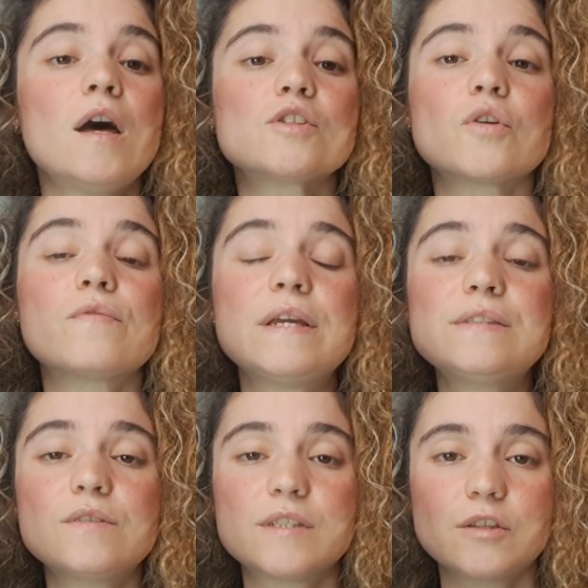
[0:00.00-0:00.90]
So
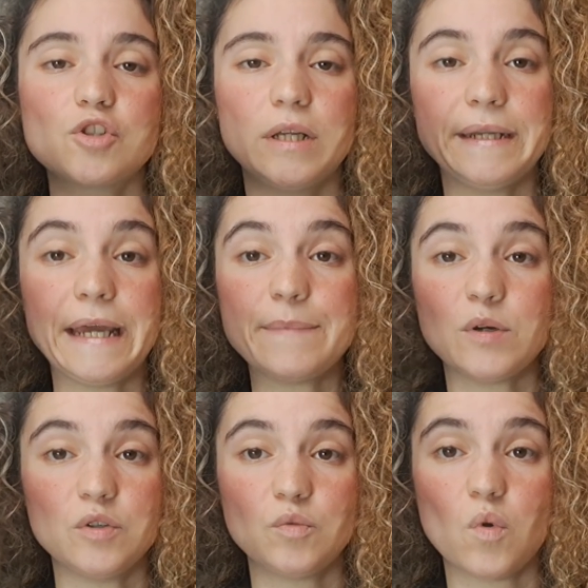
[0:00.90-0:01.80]
these are essentially
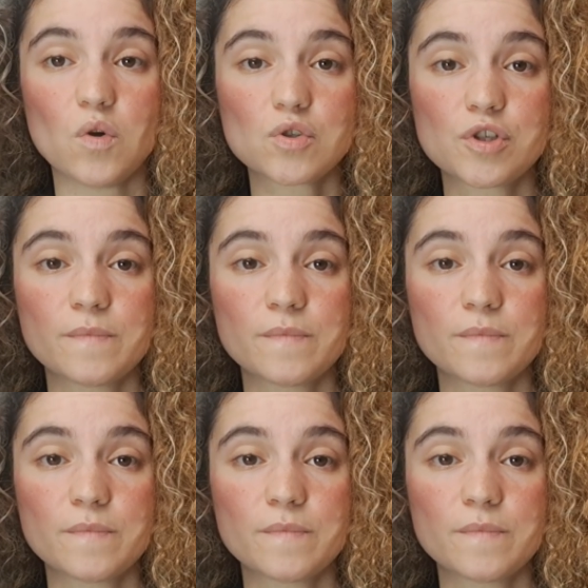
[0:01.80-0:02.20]
neighborhood watch.